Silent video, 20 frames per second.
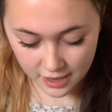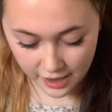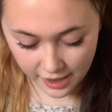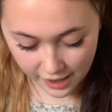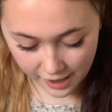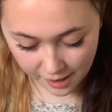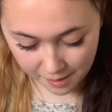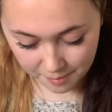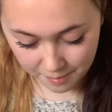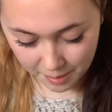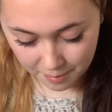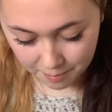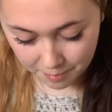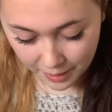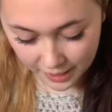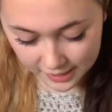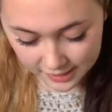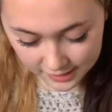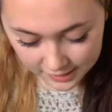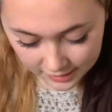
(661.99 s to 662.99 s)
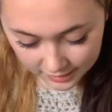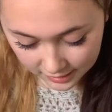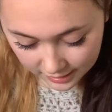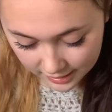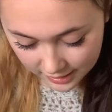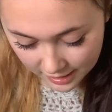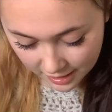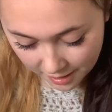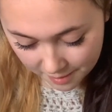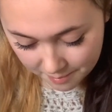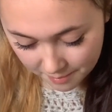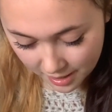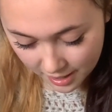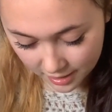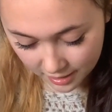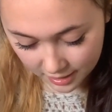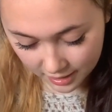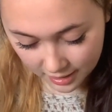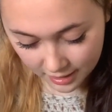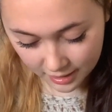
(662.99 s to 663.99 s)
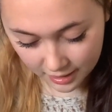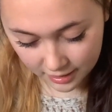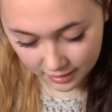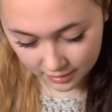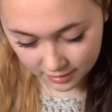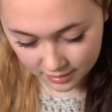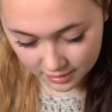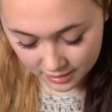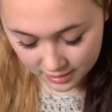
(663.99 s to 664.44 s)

And basically I'm making,